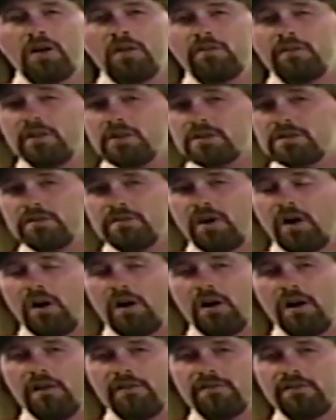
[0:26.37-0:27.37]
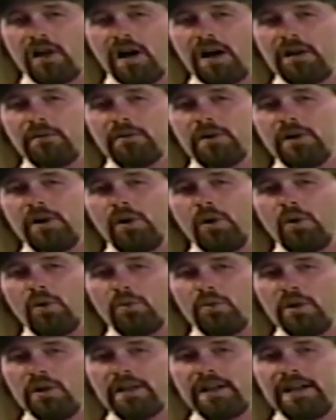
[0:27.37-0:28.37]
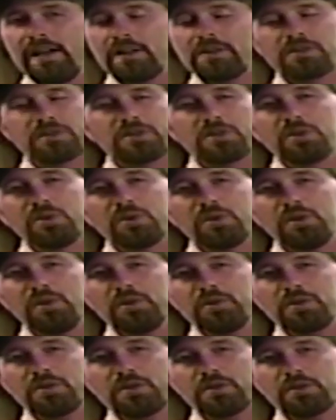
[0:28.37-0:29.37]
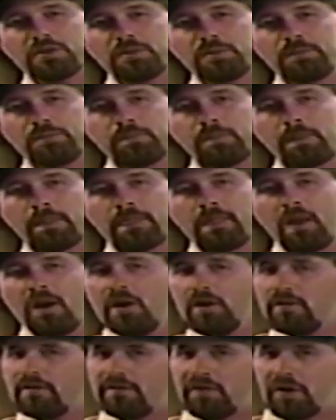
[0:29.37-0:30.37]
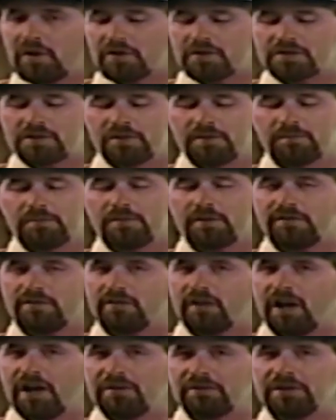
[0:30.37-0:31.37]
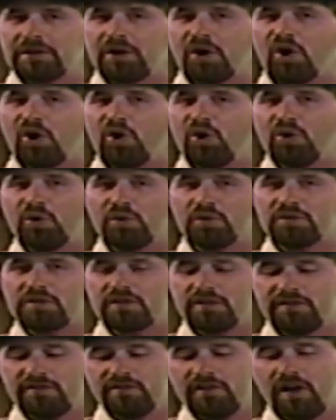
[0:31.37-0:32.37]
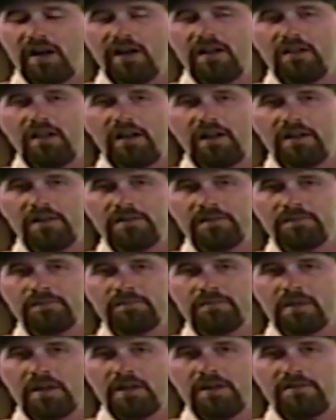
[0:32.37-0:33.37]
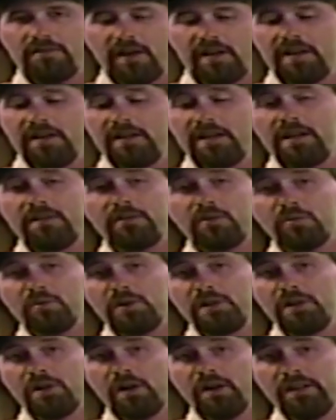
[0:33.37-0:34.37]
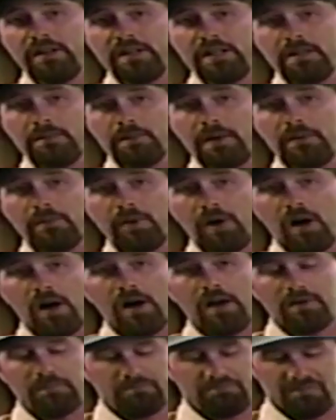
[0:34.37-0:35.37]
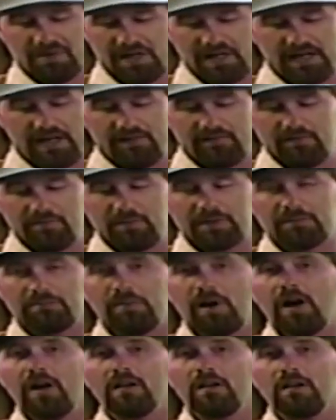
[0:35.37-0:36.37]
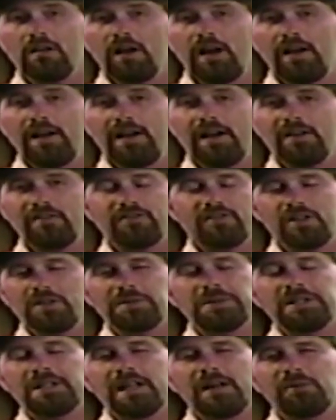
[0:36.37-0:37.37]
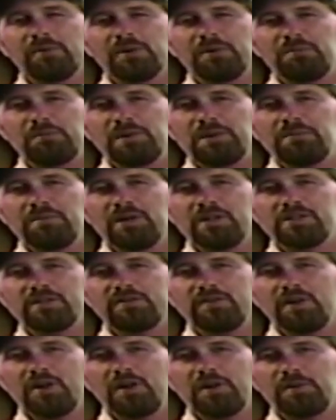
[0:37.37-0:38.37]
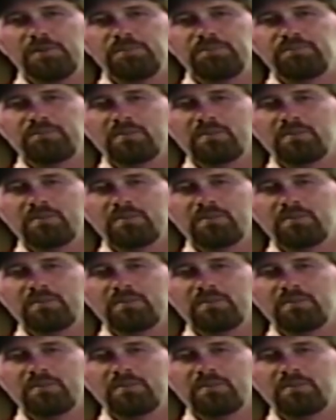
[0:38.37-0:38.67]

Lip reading: First of all, a flywheel really has two uses. First, the flywheel holds the fly line. If I didn't have a reel on the end of my rod, I'd have a big pile of line out in front of me, and that wouldn't be much fun.